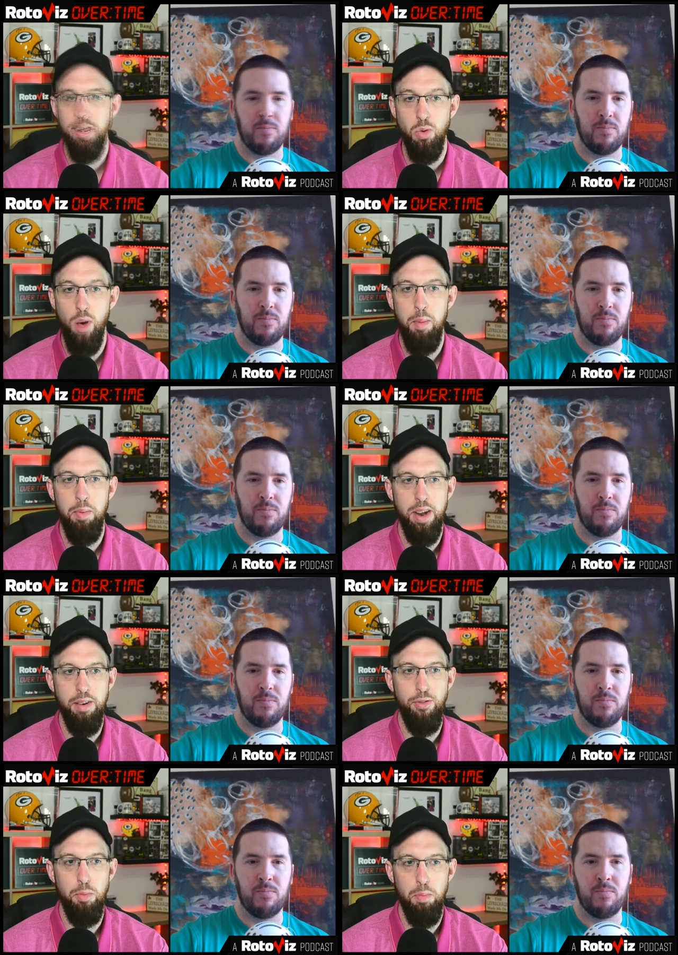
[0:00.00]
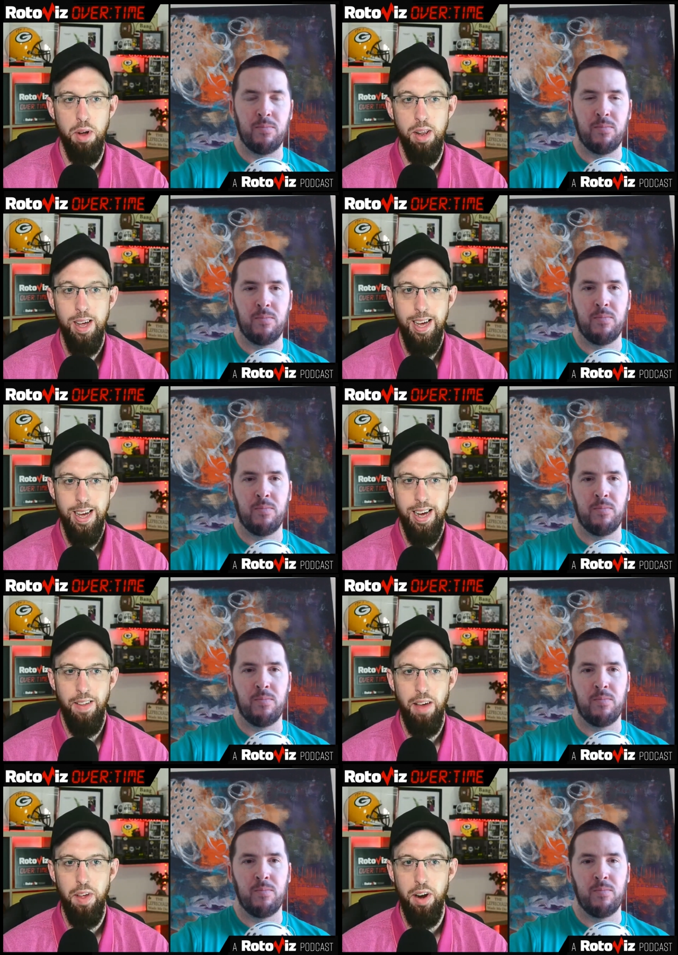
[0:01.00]
Speaker 1: Weapon in Football. And
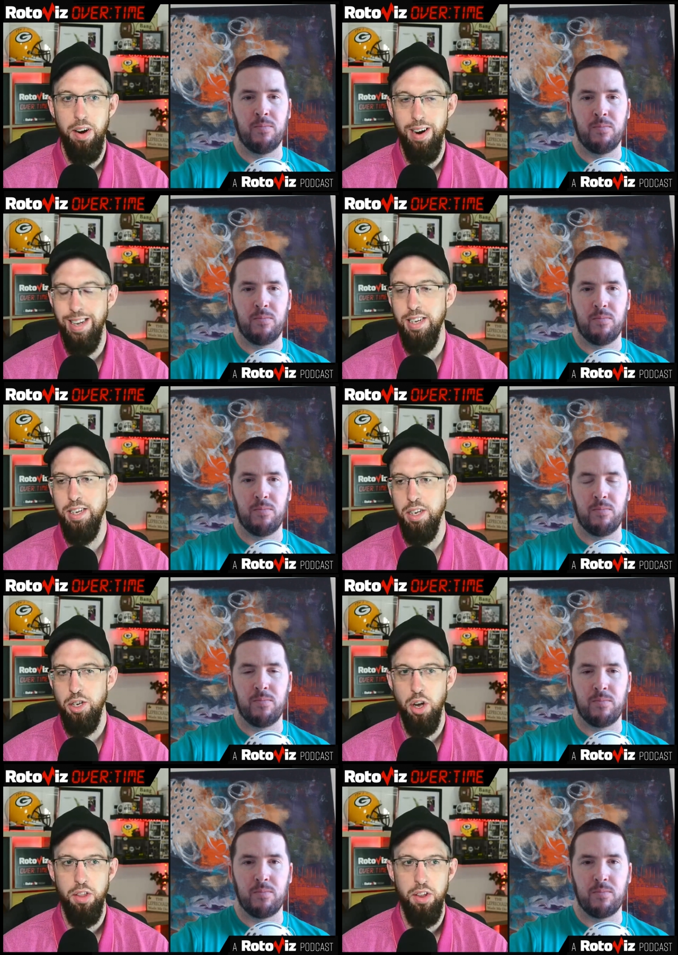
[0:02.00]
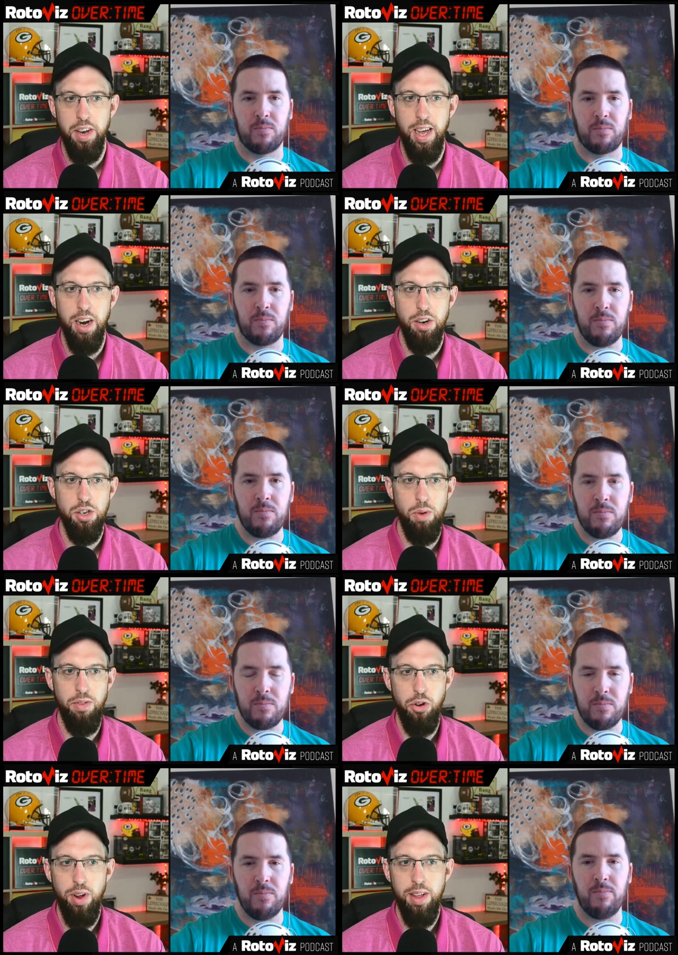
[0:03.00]
that there is Jonathan Taylor. So we have a
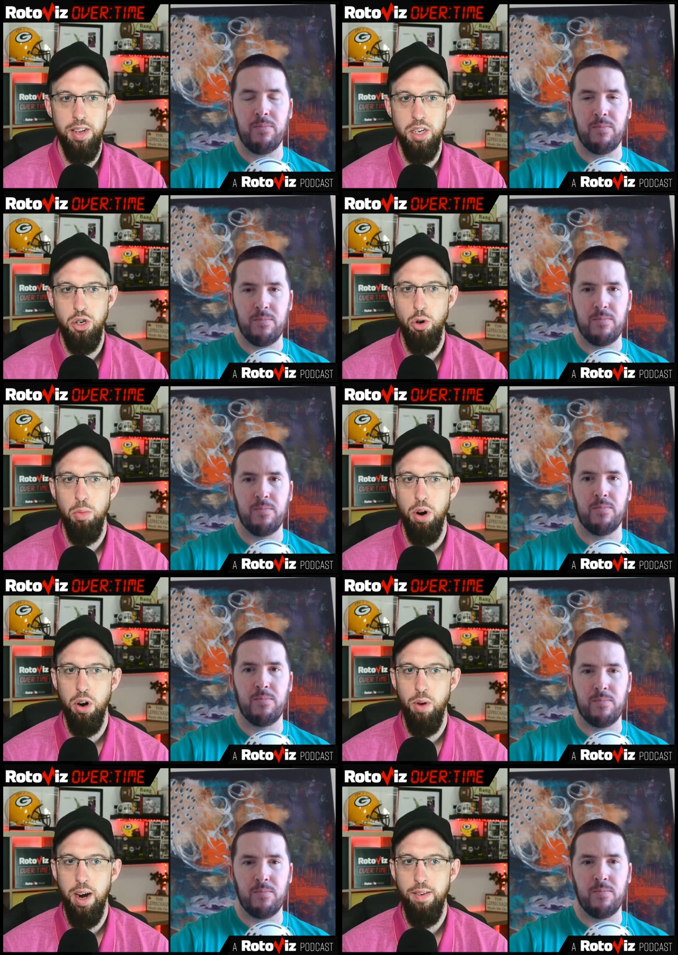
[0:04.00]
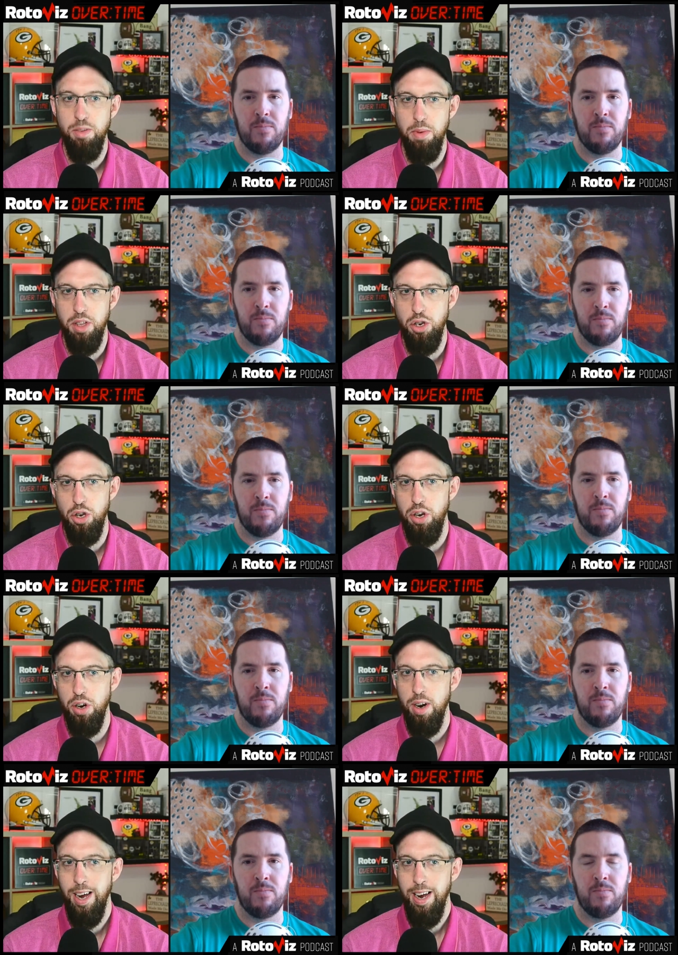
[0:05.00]
trade that's Joe Burrow, Irv Smith
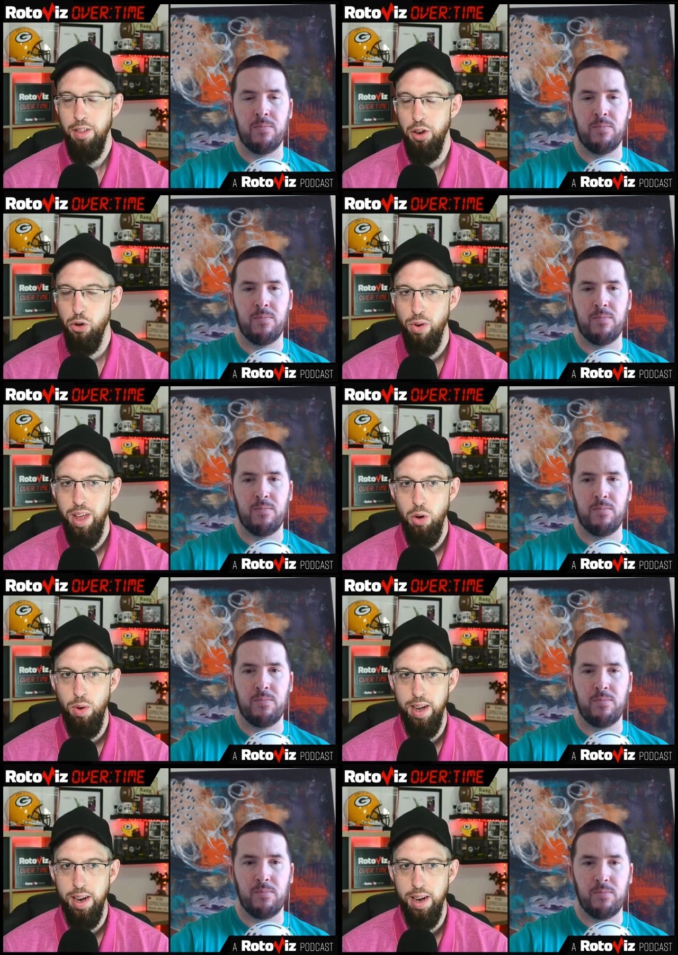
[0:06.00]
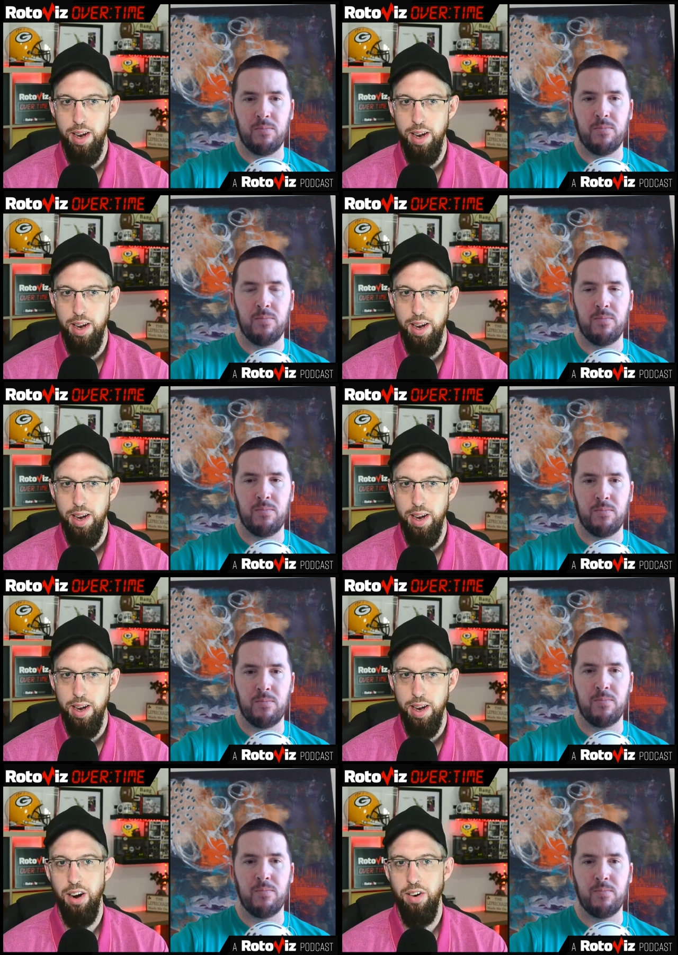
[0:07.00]
Junior, the three oh eight for Jonathan
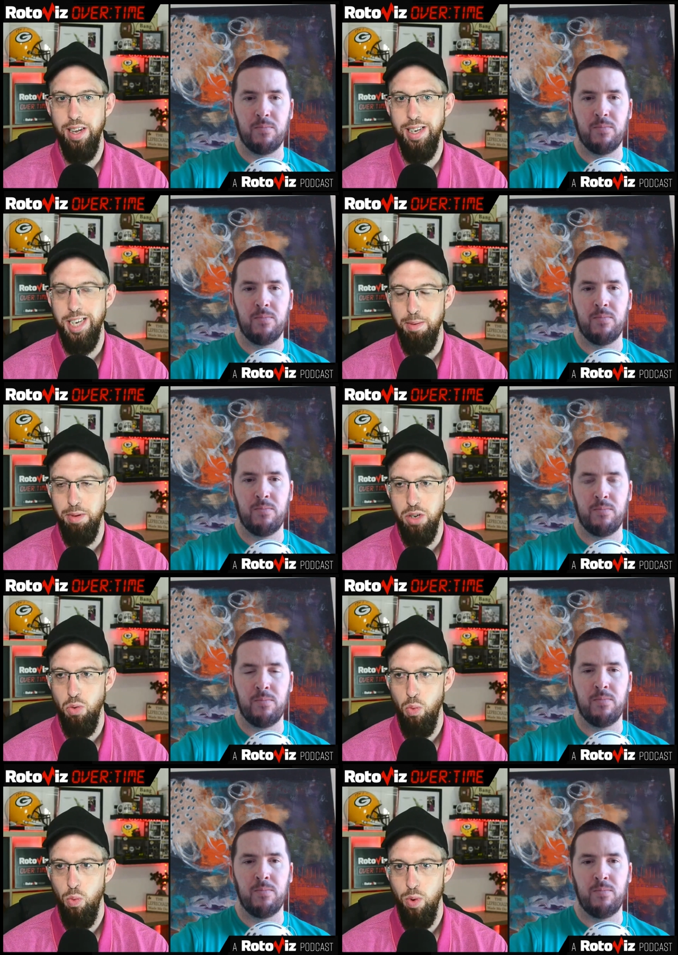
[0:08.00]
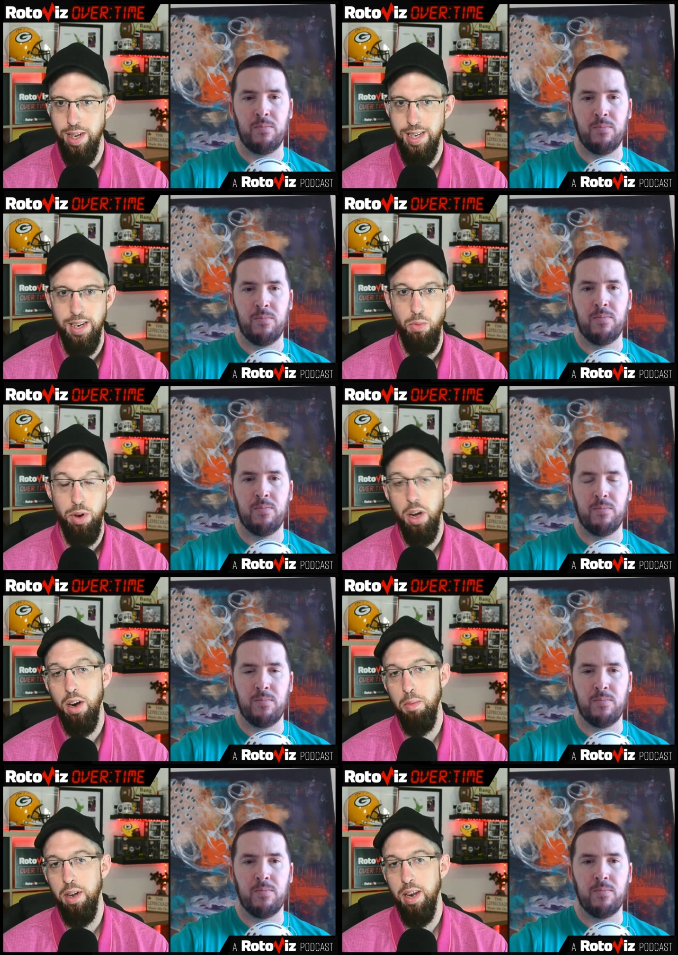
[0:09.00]
Taylor and Jameis Winston. We talked
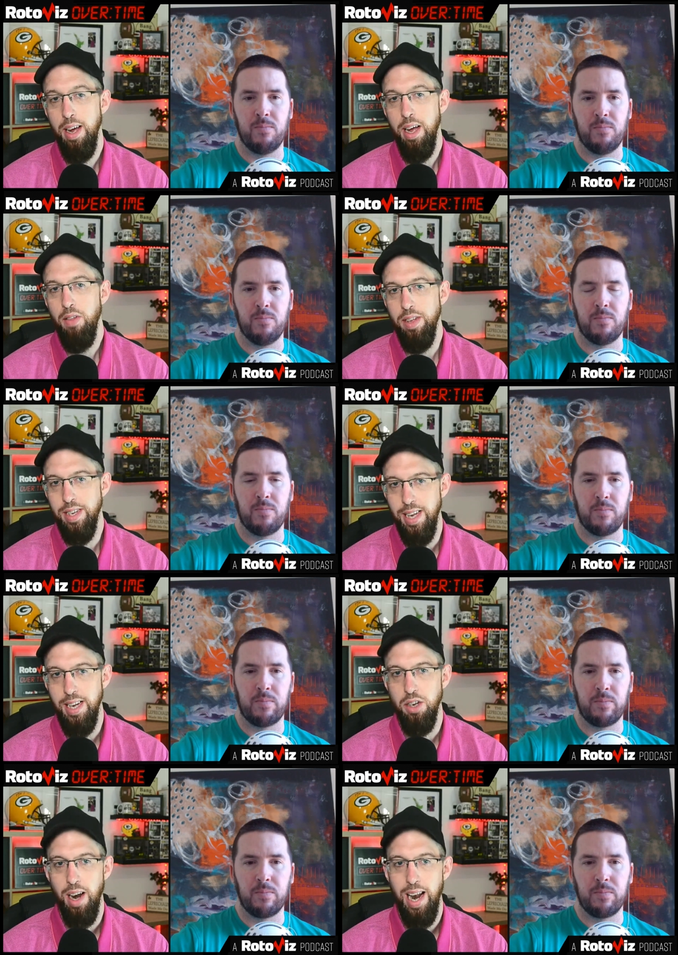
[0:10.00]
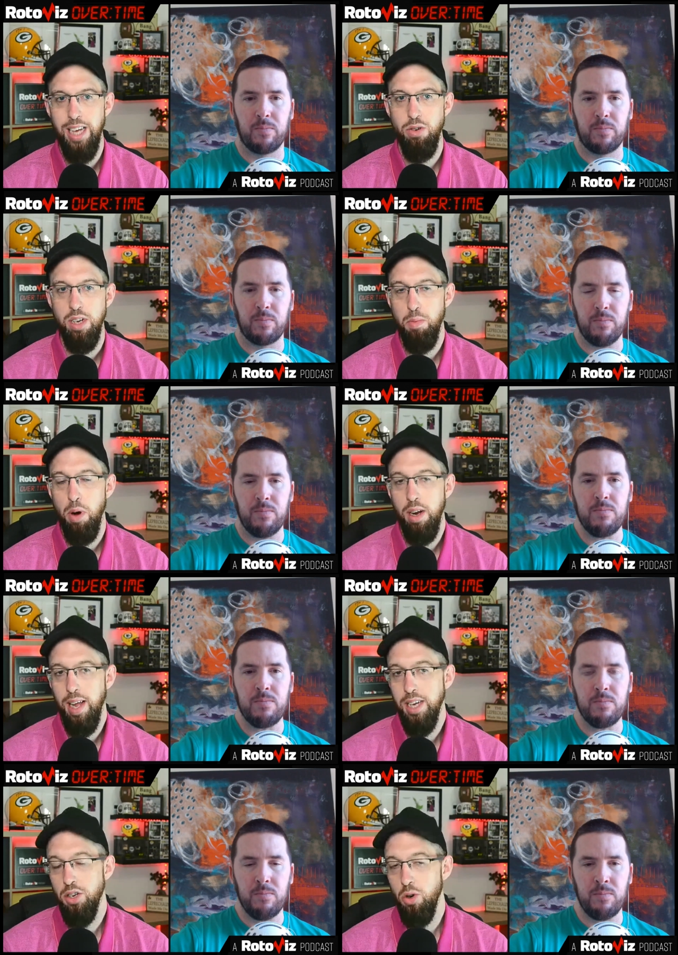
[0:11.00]
about the Saints on last week's
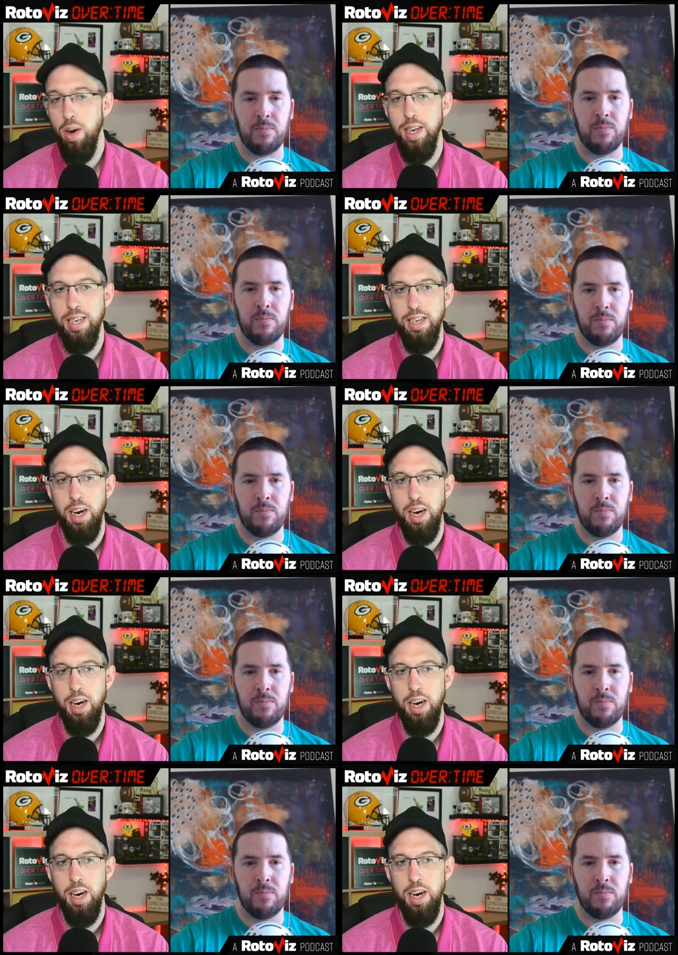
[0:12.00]
podcast. There's questions there,